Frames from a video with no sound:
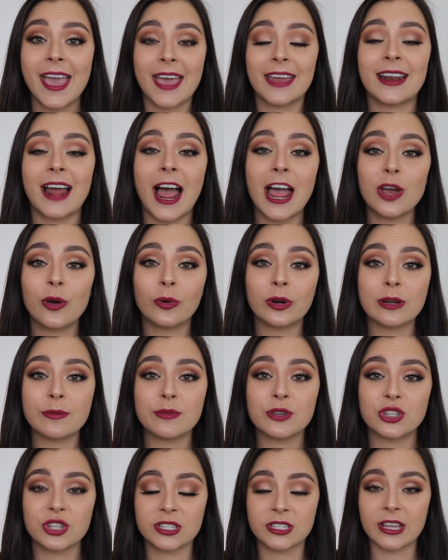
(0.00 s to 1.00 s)
and I don't want
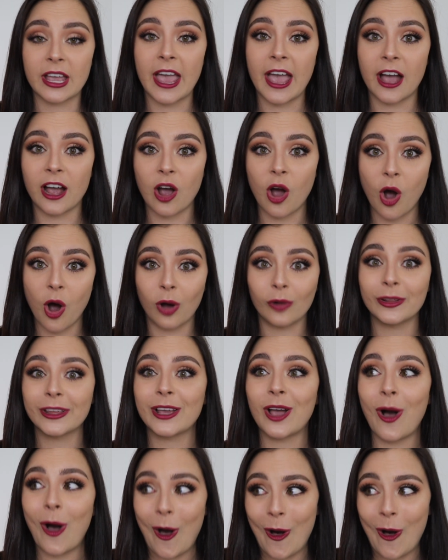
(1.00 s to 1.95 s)
to be just hauling